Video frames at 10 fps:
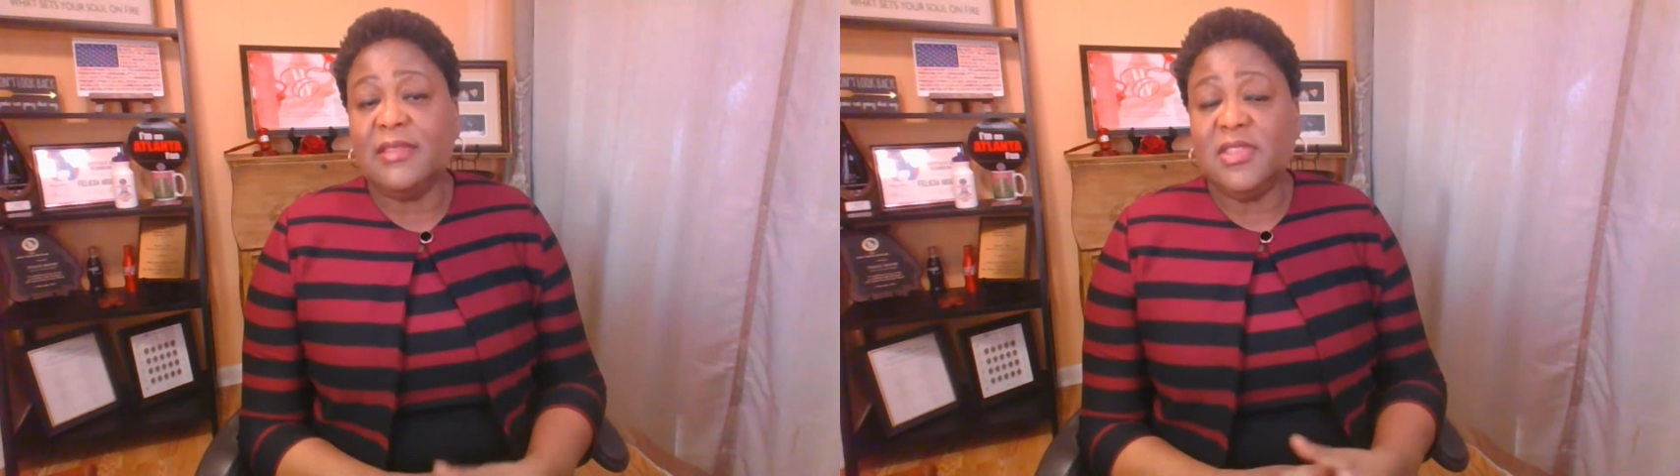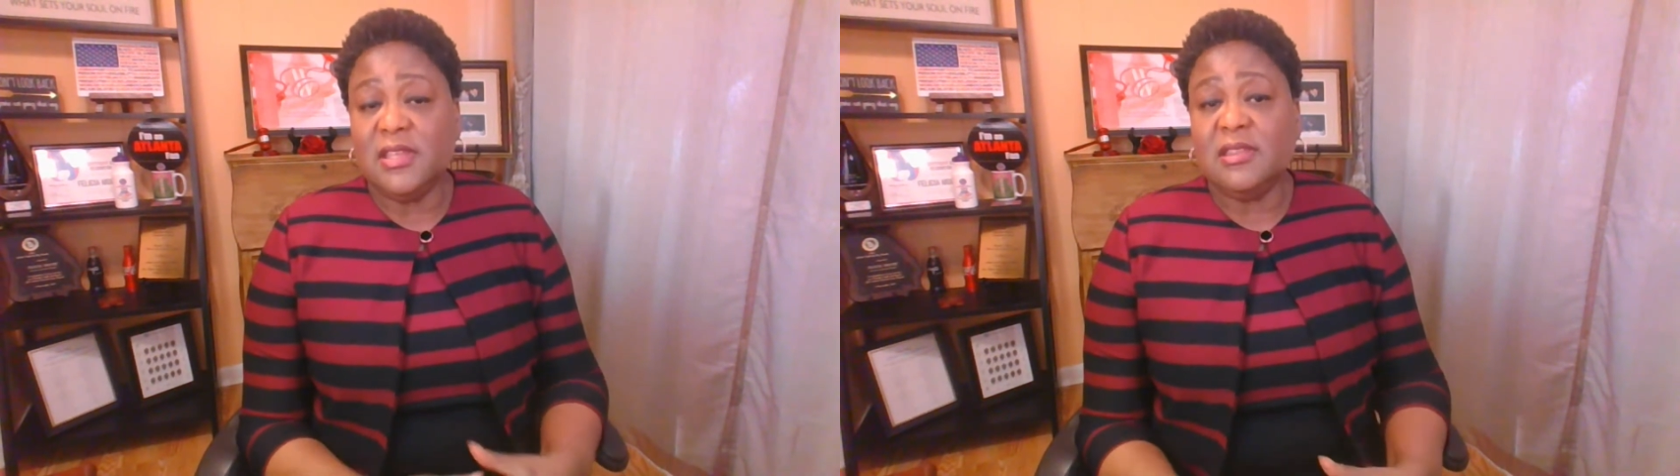
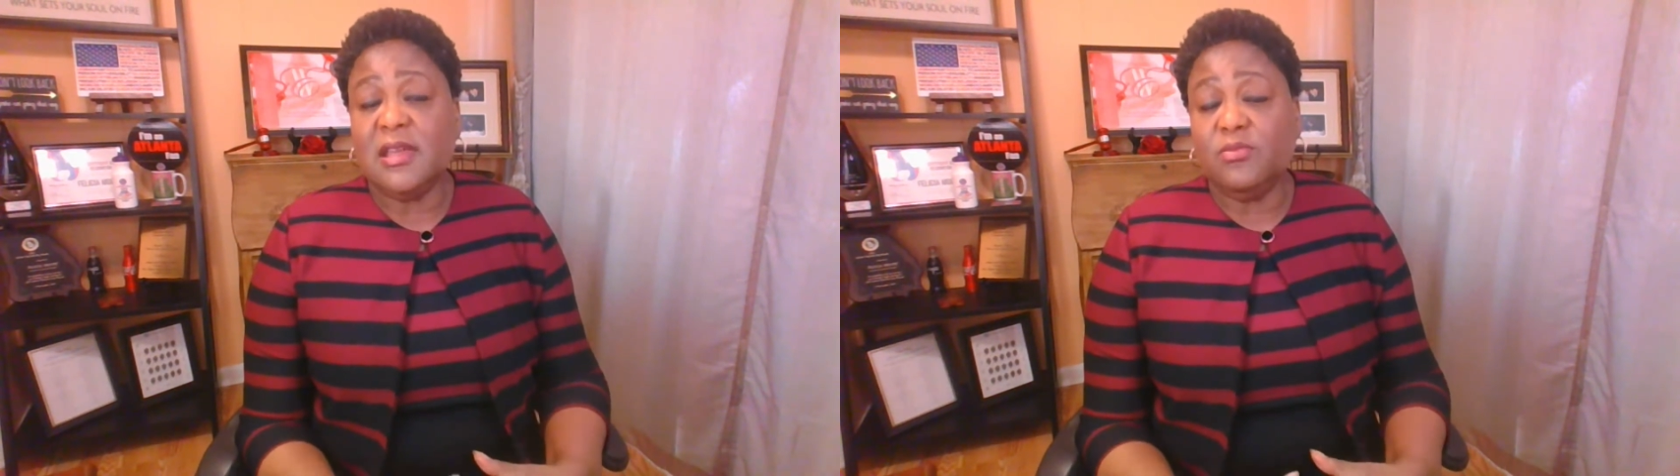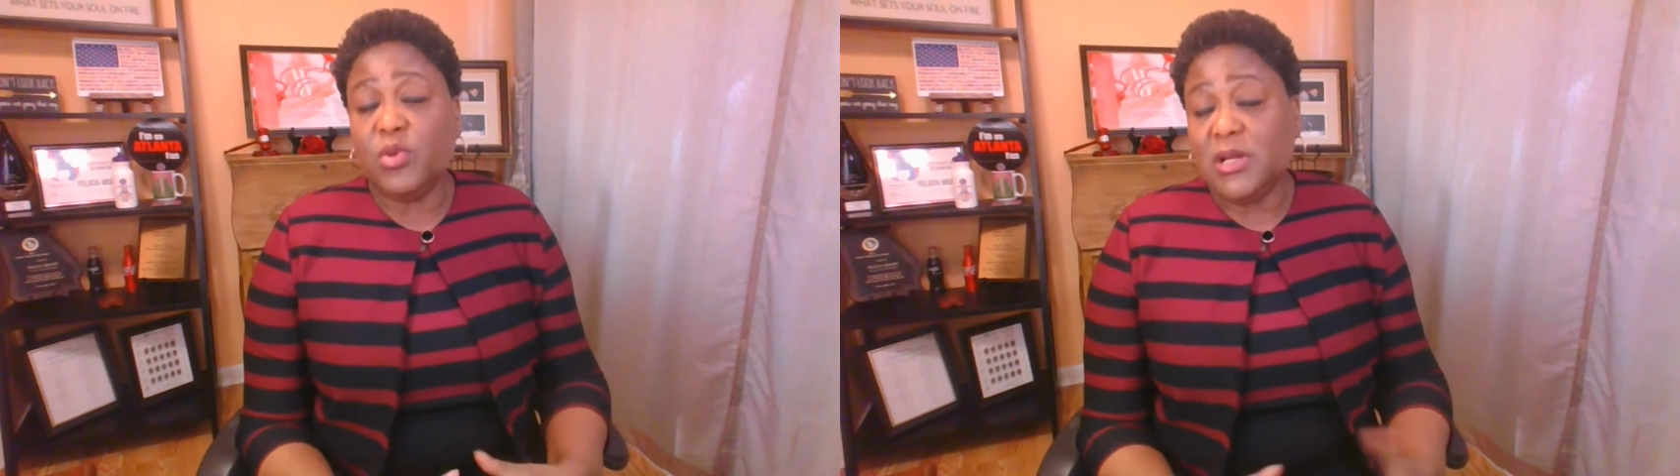I think
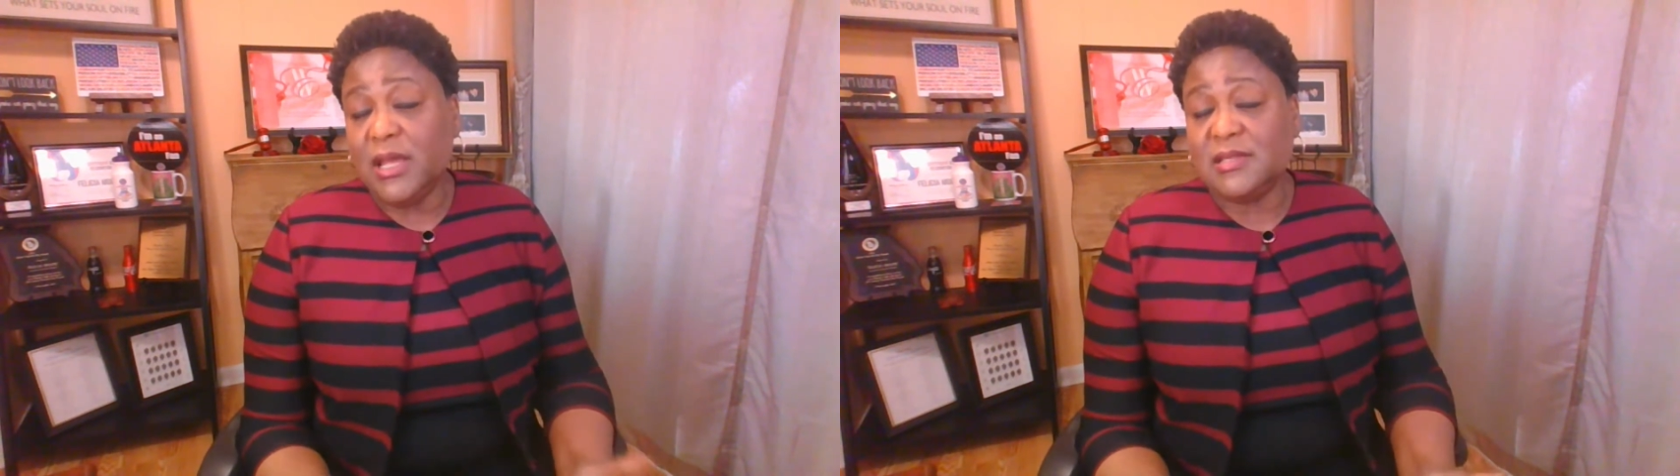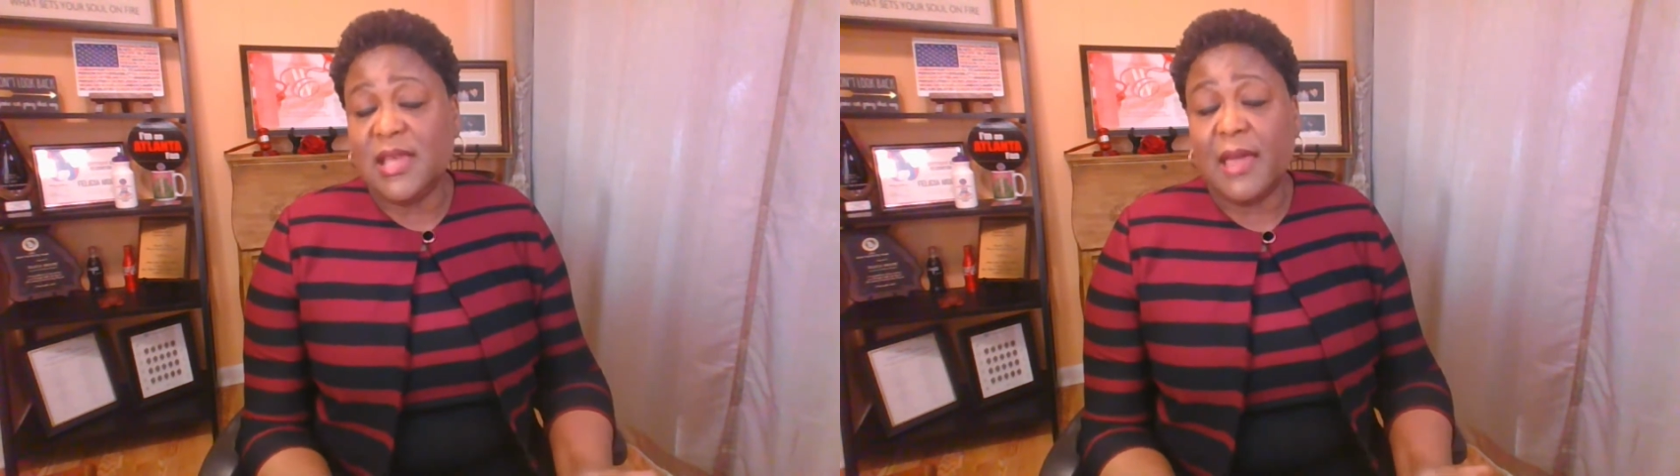that what
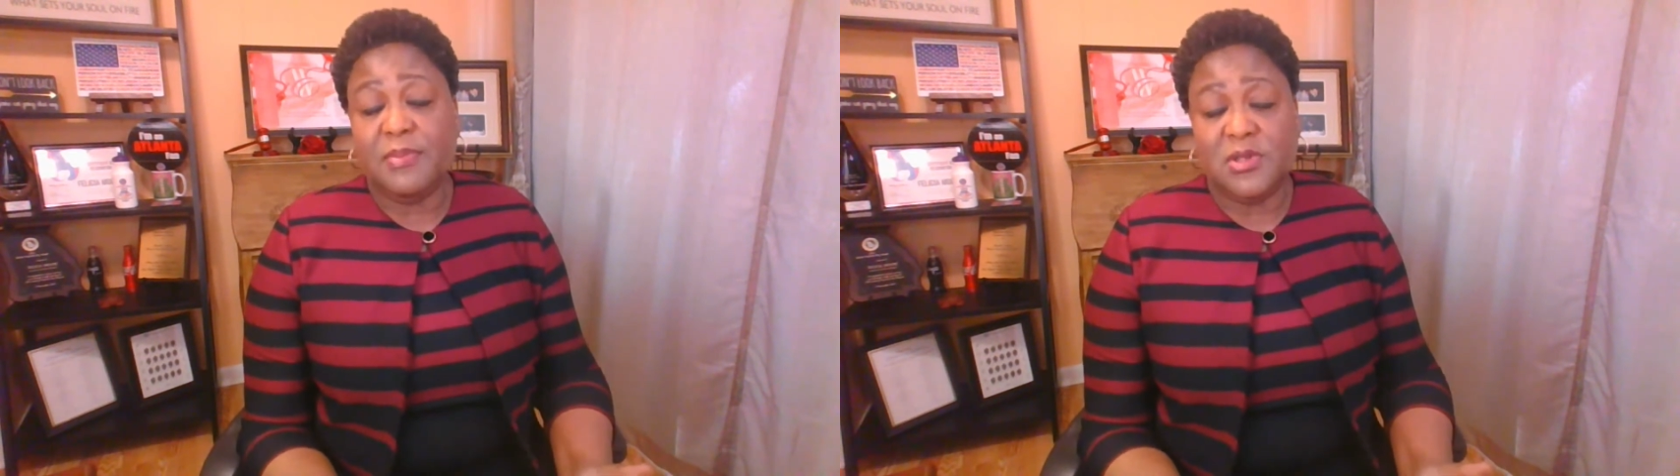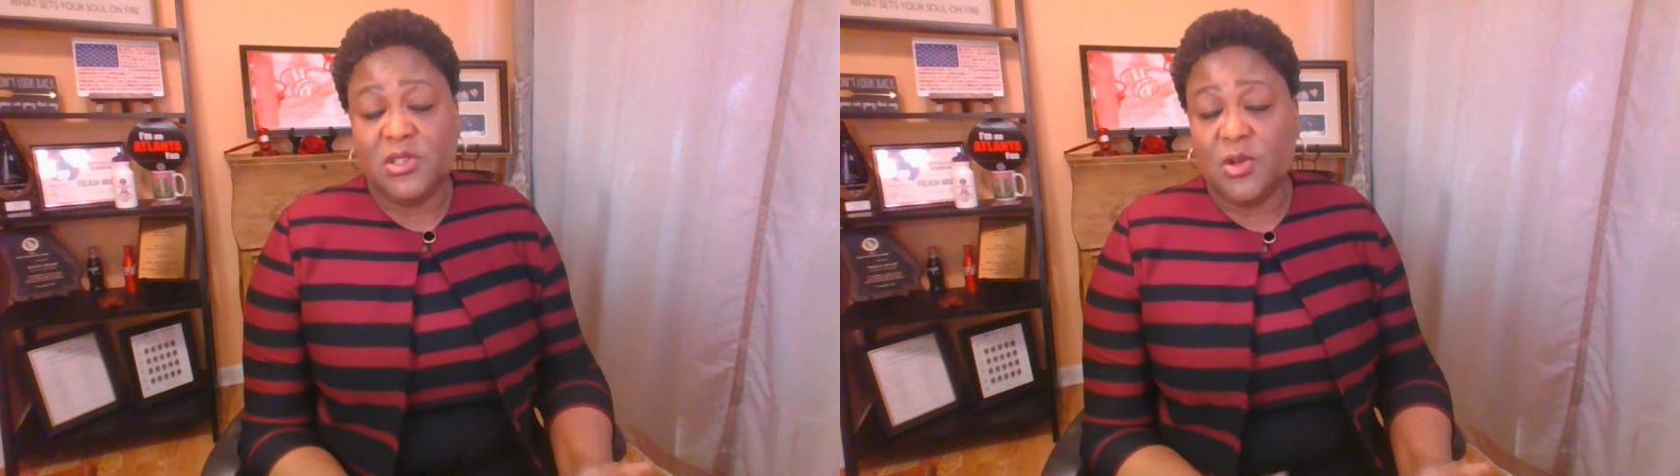has happened,